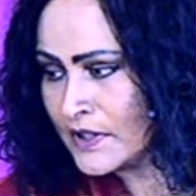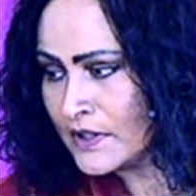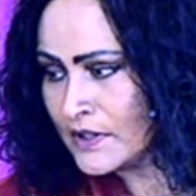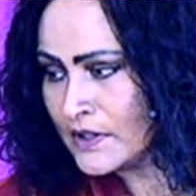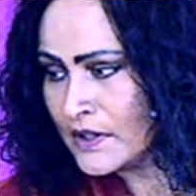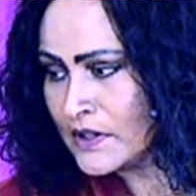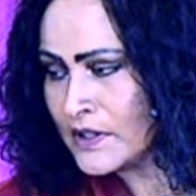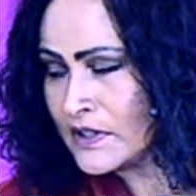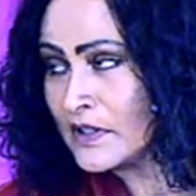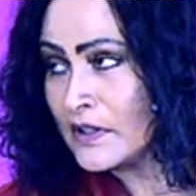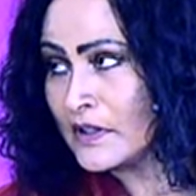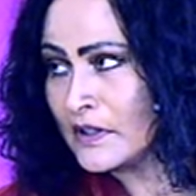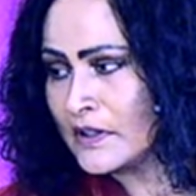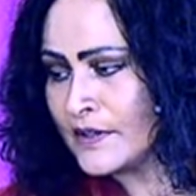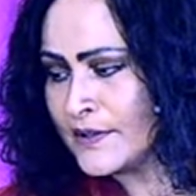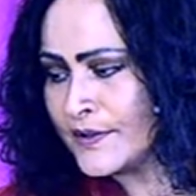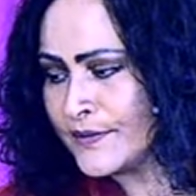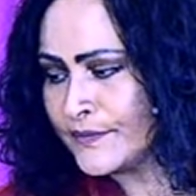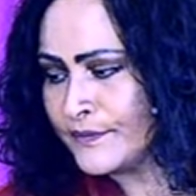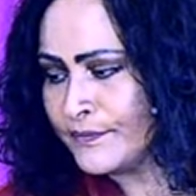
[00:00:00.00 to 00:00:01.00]

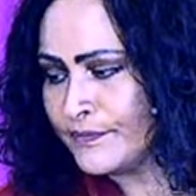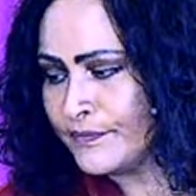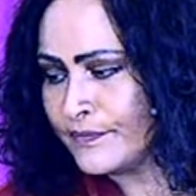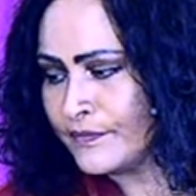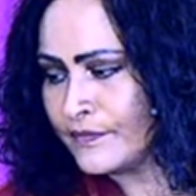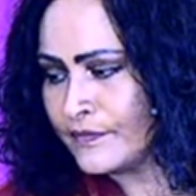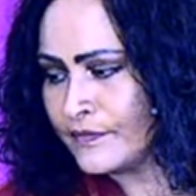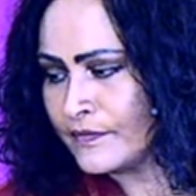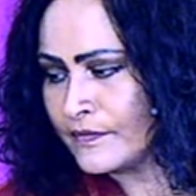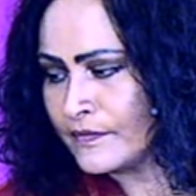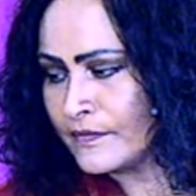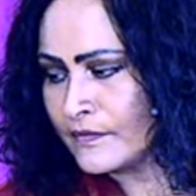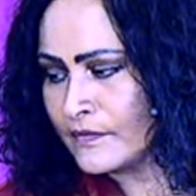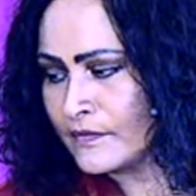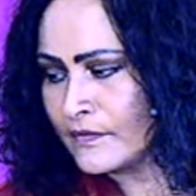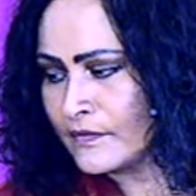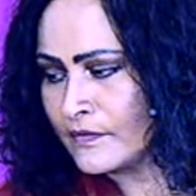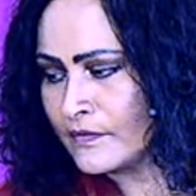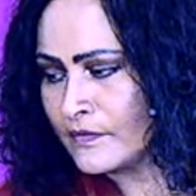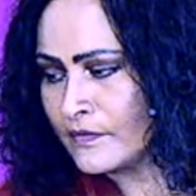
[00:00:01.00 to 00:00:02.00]

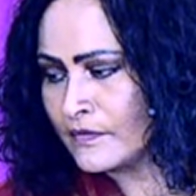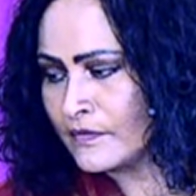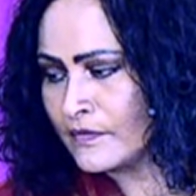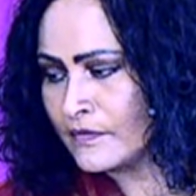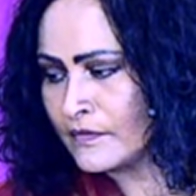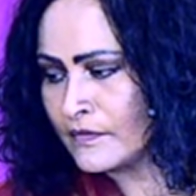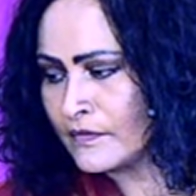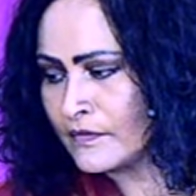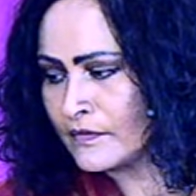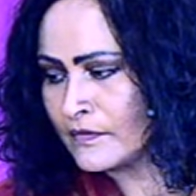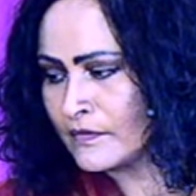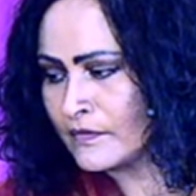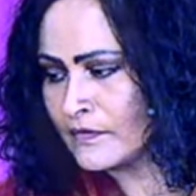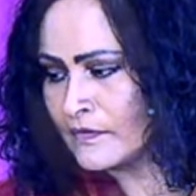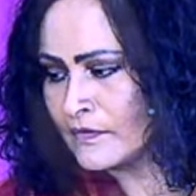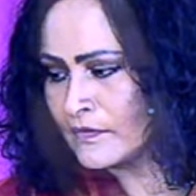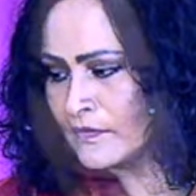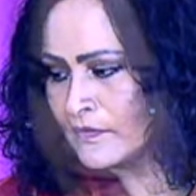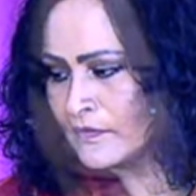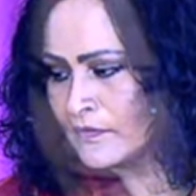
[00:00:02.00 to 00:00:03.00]
Nobody speaks.